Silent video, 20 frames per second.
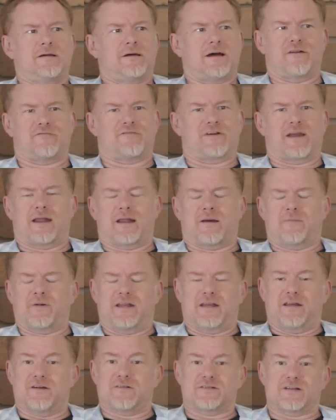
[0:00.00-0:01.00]
I forget how
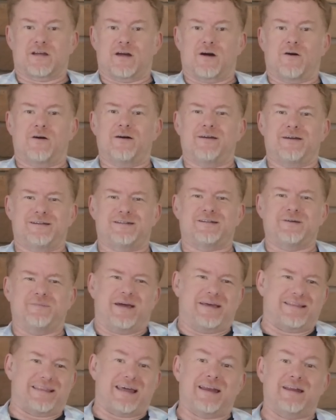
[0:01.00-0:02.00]
many years ago, to
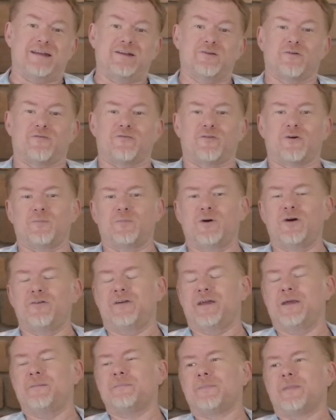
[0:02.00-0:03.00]
make that into a full
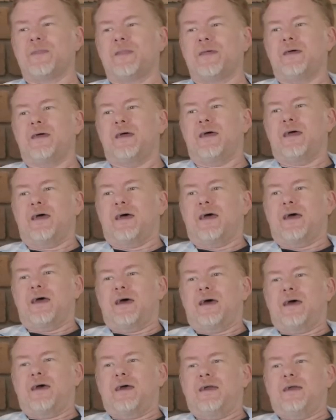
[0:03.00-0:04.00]
movie.
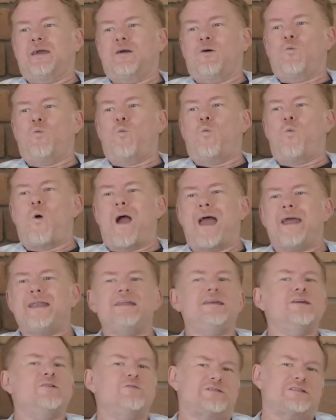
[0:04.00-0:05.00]

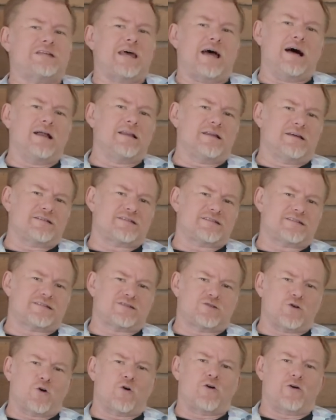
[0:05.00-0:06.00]
When you tell a
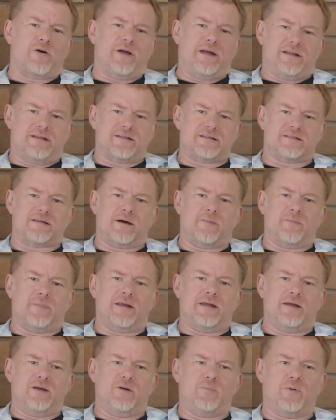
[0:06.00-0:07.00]
story to
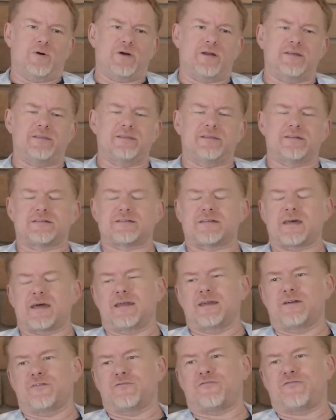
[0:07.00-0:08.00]
somebody, you put it in the
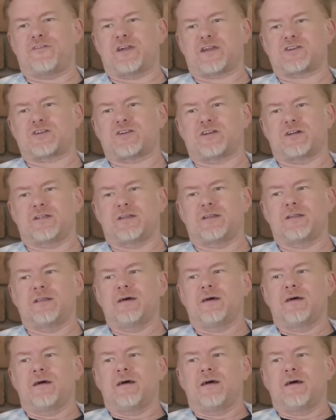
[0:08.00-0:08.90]
setting of fiction,